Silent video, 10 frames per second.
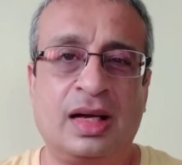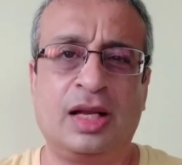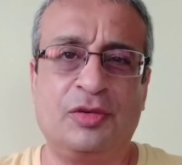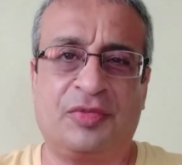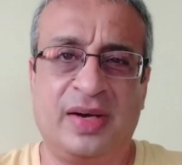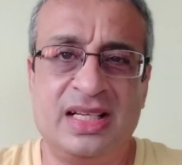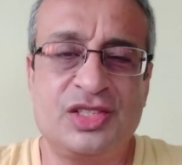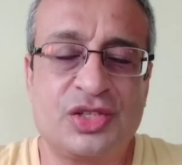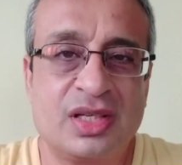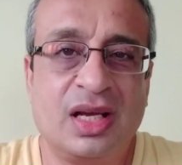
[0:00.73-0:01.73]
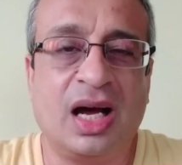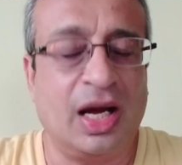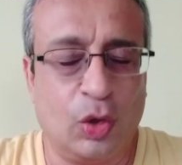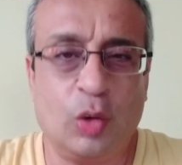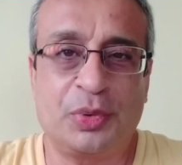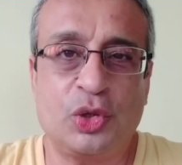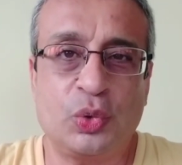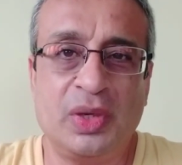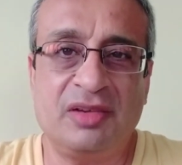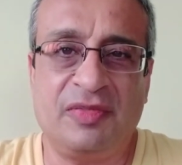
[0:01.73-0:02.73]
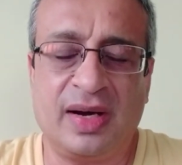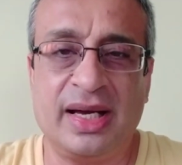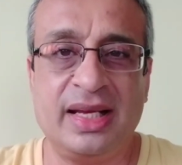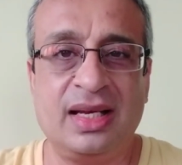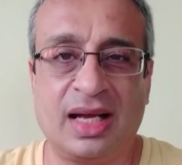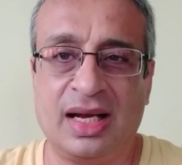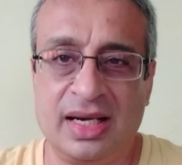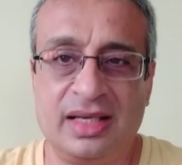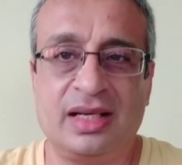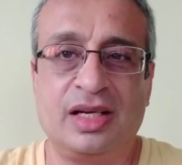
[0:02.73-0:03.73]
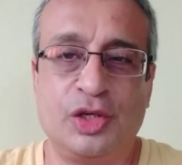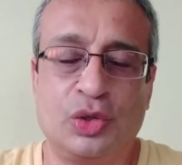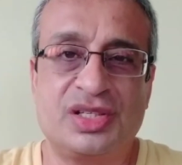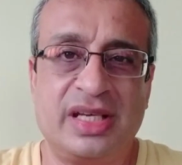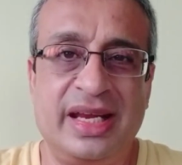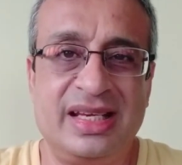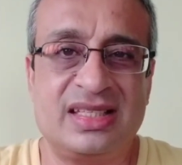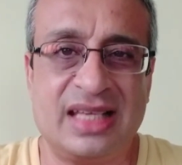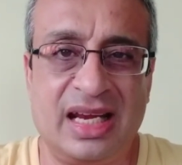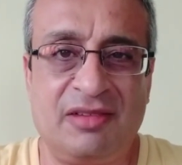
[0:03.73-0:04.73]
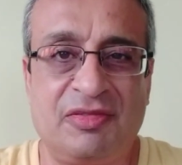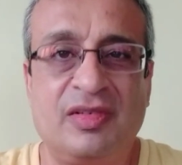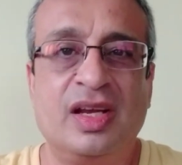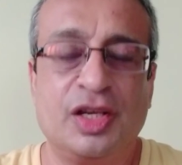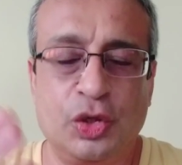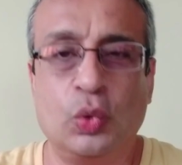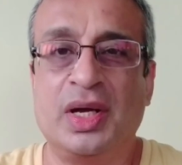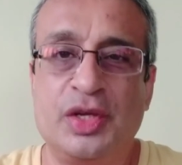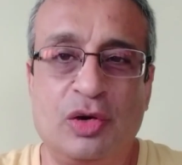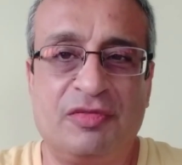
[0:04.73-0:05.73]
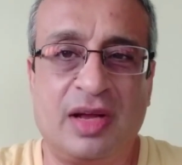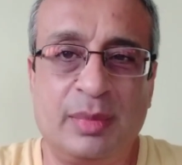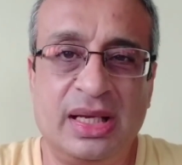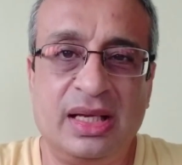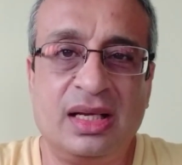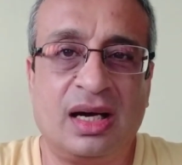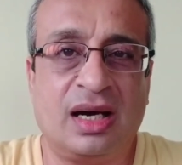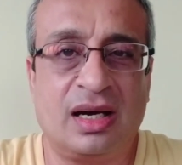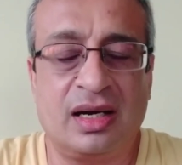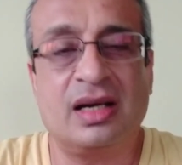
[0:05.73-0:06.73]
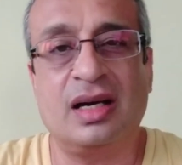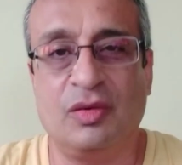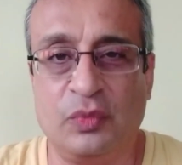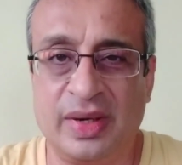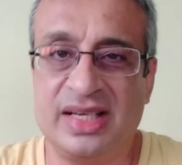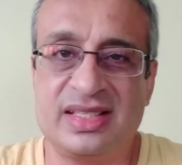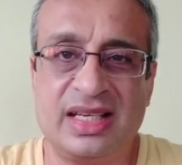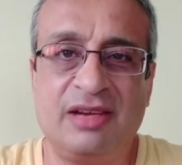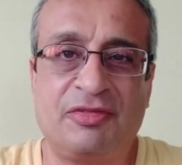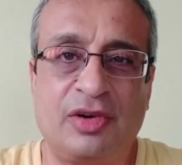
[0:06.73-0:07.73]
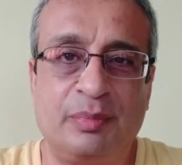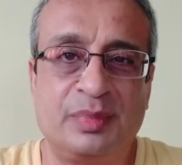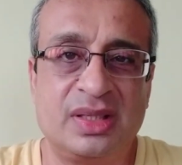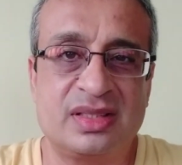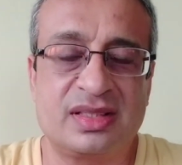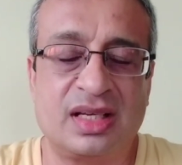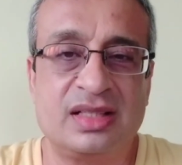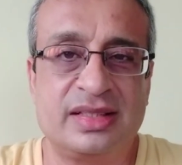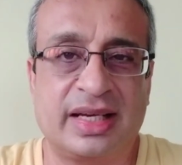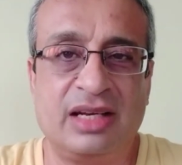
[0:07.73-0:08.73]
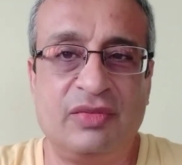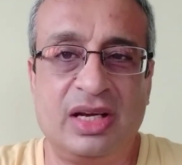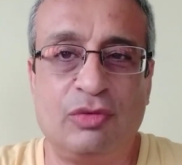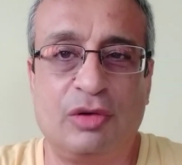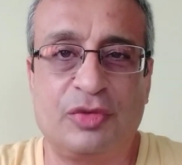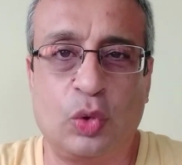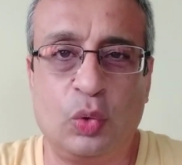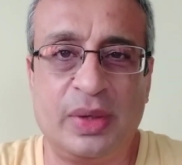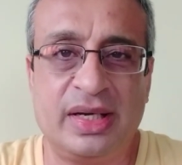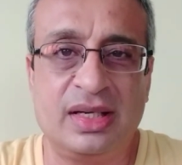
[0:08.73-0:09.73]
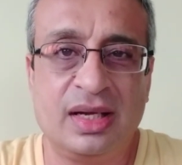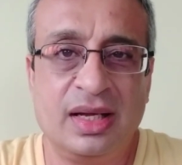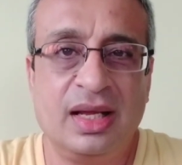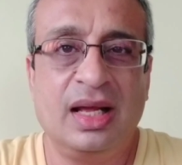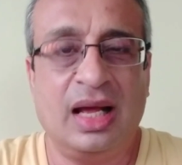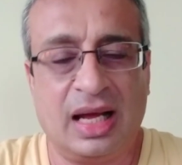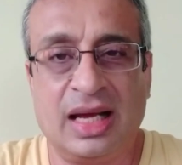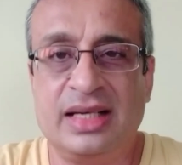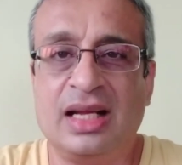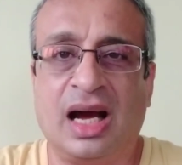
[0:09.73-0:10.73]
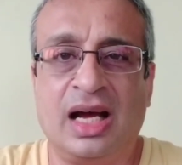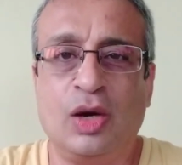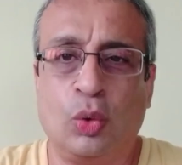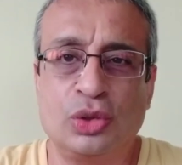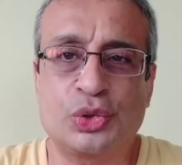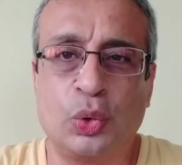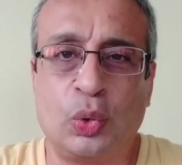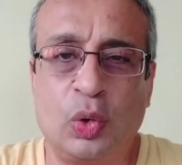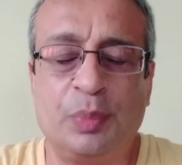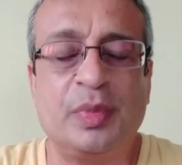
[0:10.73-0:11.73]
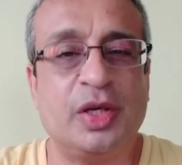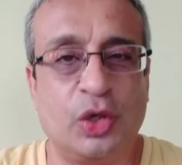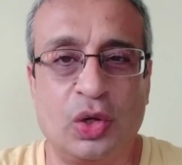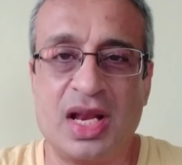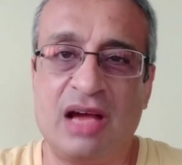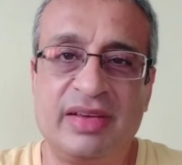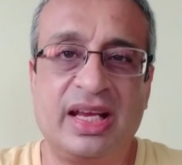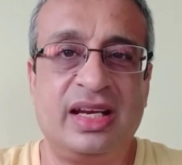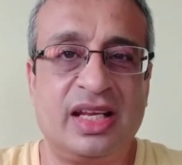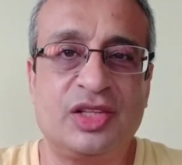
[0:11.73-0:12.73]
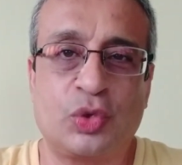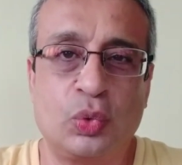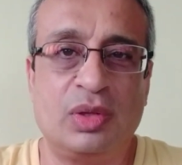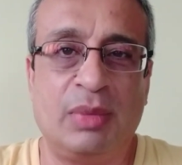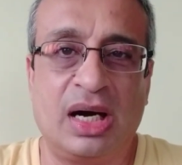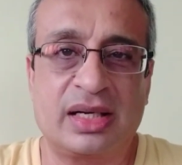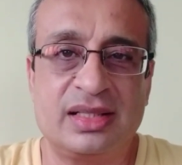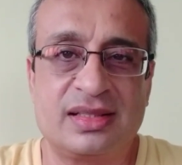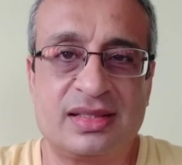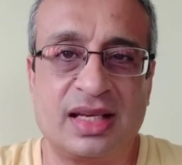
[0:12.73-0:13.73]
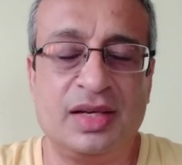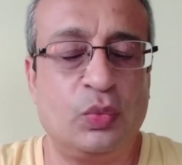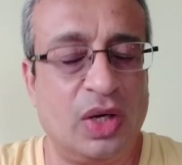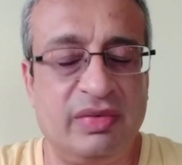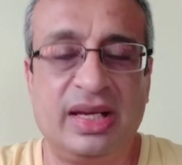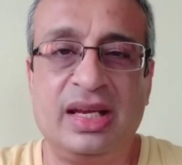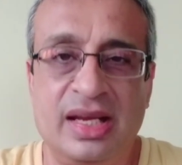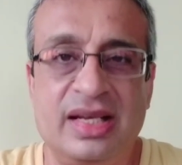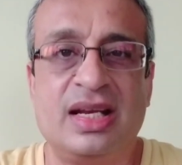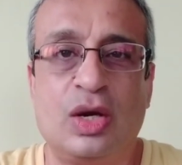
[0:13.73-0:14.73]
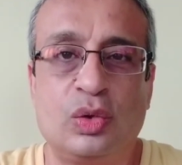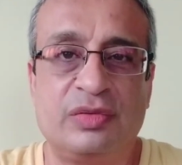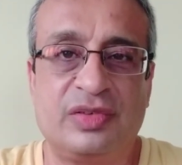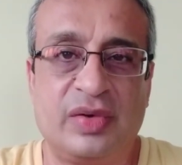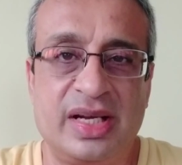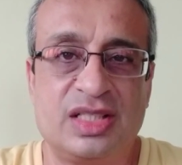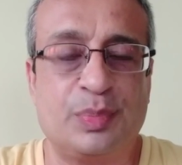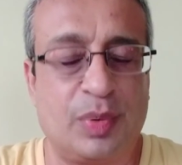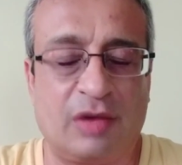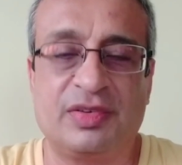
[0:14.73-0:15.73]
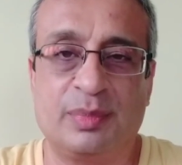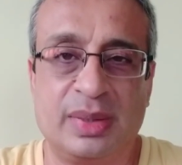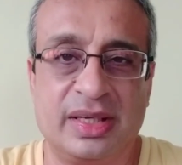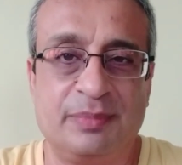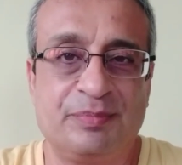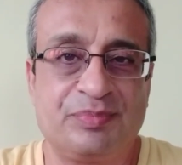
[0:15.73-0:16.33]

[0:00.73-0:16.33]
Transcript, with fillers: Hello friends, I hope you're doing fine and you're staying safe. You and your family are very safe from this uh, second wave of COVID. And I also hope you're navigating through the markets and weaving in and out of trades profitably.